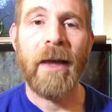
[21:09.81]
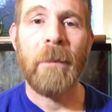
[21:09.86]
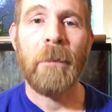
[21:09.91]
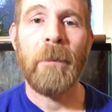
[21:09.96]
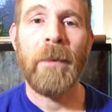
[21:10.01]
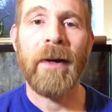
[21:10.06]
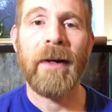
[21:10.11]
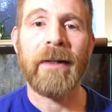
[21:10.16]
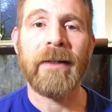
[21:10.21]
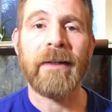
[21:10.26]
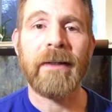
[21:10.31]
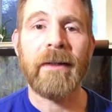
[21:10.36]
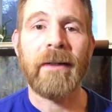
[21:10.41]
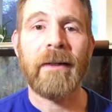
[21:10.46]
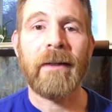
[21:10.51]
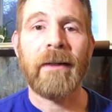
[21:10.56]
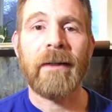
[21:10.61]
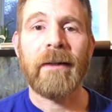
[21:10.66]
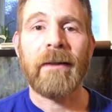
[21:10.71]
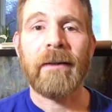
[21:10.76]
but
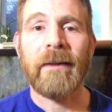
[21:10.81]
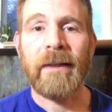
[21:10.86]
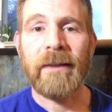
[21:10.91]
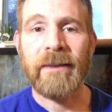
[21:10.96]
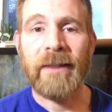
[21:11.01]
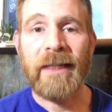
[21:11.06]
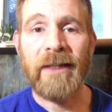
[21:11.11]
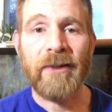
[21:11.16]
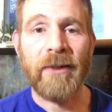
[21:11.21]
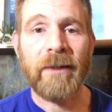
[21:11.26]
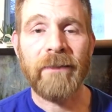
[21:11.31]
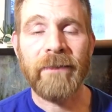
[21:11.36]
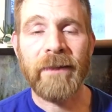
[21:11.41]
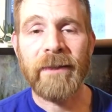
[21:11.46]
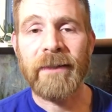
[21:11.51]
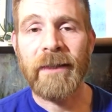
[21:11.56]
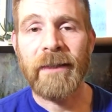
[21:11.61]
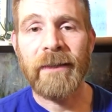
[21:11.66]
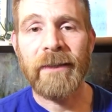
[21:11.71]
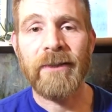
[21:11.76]
things like convict
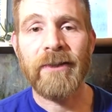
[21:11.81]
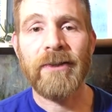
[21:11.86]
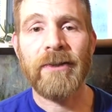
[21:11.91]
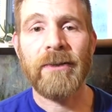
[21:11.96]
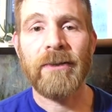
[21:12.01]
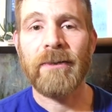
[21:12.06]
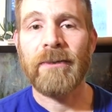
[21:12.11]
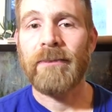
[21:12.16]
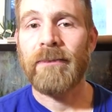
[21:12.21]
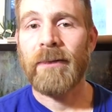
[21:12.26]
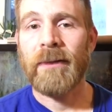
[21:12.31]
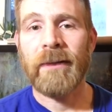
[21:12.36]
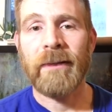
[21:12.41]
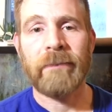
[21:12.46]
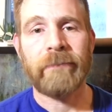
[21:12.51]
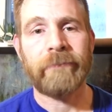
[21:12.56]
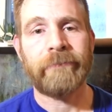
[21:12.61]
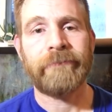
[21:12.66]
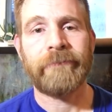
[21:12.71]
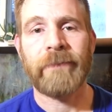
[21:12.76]
cichlids you really
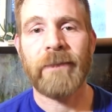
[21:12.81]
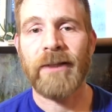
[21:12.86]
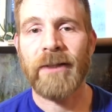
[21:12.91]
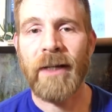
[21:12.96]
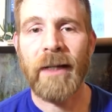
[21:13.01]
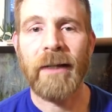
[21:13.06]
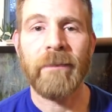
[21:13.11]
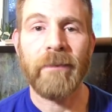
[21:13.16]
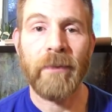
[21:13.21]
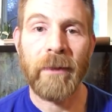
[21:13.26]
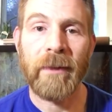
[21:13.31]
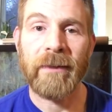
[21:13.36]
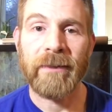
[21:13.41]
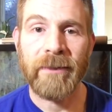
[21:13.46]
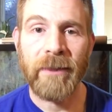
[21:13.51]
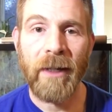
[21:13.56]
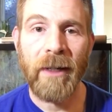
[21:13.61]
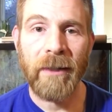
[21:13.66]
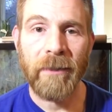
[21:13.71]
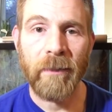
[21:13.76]
kind of pointless
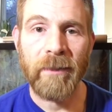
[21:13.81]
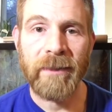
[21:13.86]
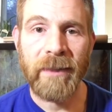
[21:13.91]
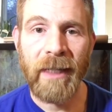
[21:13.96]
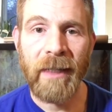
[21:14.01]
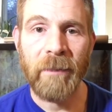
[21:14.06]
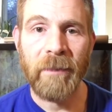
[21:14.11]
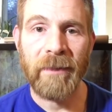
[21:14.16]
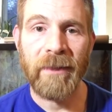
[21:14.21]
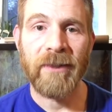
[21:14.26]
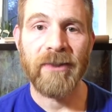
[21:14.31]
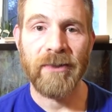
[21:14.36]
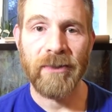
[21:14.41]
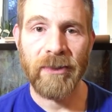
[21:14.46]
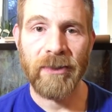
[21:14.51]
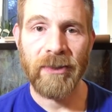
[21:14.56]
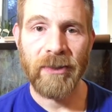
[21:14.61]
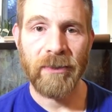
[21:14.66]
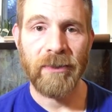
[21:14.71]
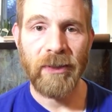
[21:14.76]
to aquascape unless you're
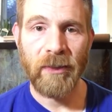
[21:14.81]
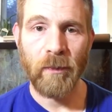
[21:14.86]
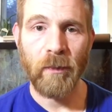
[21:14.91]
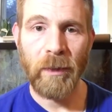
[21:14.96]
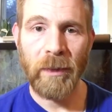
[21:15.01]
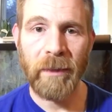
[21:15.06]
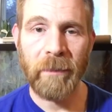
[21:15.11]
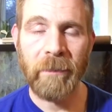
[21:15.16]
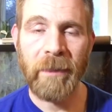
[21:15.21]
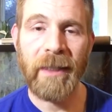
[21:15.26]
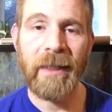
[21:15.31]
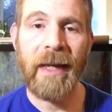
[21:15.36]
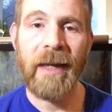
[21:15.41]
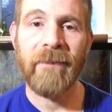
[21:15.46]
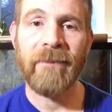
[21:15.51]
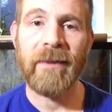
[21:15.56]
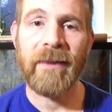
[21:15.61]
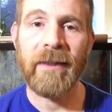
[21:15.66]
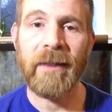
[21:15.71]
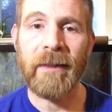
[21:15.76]
just using really big,
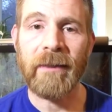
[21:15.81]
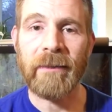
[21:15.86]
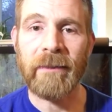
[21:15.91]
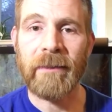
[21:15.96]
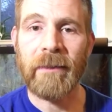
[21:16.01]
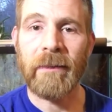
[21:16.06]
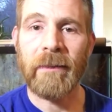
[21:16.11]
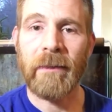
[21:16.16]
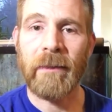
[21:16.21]
heavy things.